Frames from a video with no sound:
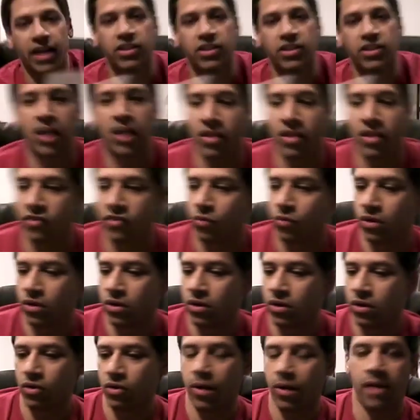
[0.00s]
I just got this one
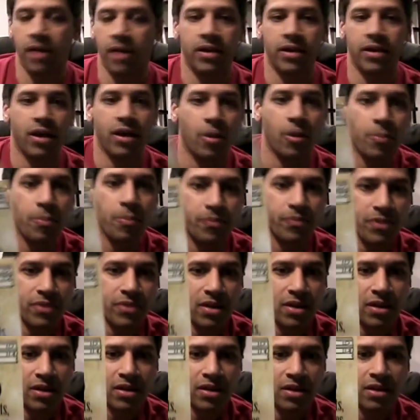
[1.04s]
a little while ago.
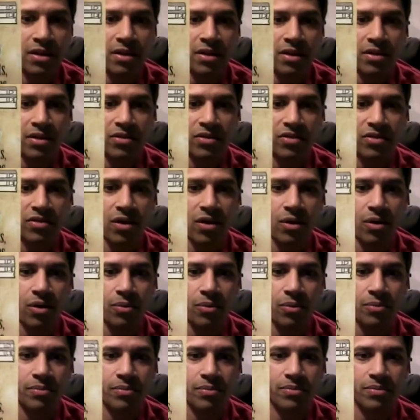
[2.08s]
So